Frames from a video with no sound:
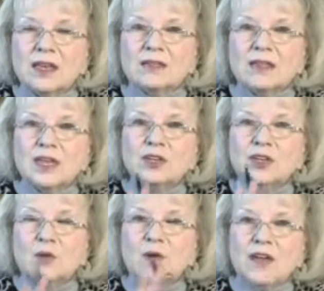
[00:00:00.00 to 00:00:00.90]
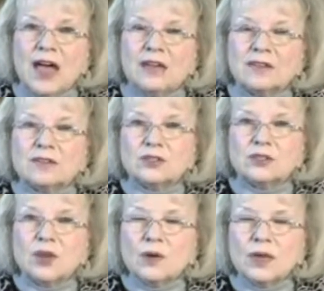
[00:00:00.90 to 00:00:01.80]
then you will find that
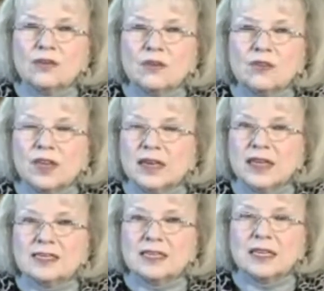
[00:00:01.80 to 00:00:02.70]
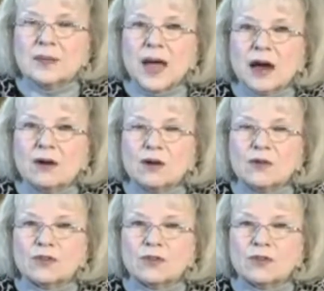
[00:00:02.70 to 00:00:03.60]
there's no evil that has any power
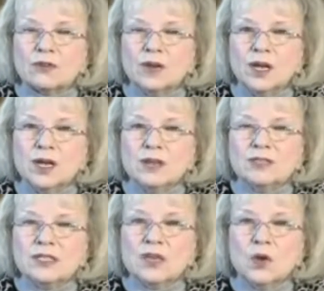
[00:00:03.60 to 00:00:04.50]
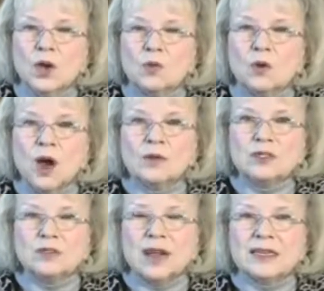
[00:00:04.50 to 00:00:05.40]
over you. You see, we're
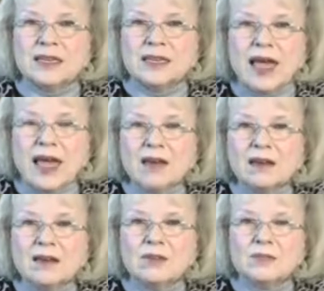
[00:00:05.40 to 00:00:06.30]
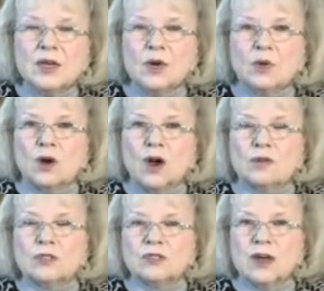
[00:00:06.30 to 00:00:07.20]
always trying to get out of them. We're
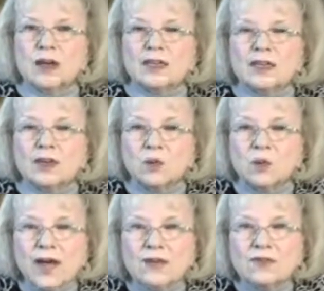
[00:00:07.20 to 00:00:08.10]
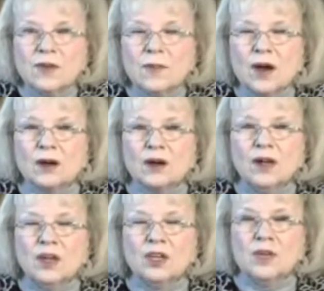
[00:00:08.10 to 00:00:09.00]
always trying to get away from our
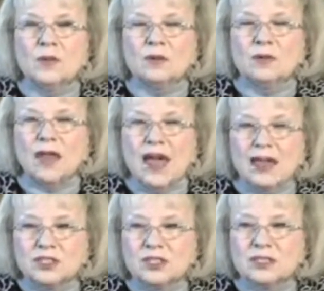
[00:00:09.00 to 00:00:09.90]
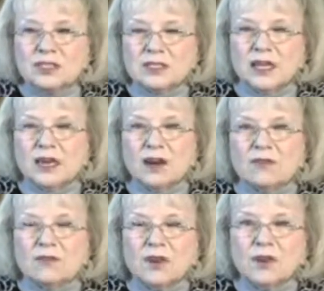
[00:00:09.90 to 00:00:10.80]
human reactions that
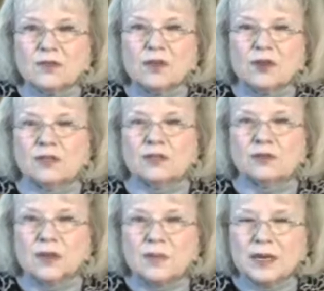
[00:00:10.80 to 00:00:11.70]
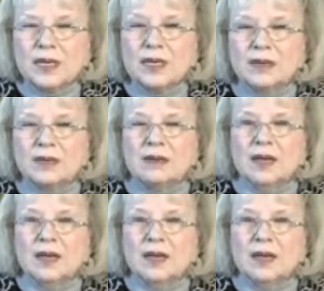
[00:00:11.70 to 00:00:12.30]
are fearful and trembling and,